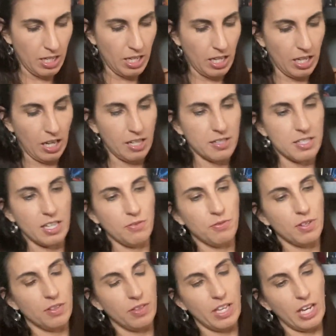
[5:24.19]
I'd say it'd
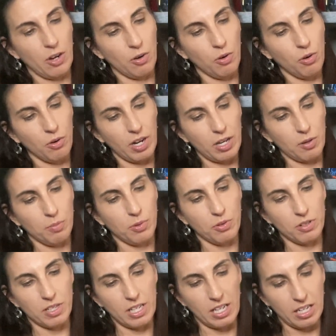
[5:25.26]
fit in there, or I could put
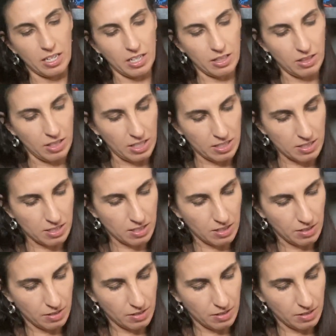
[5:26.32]
it in this,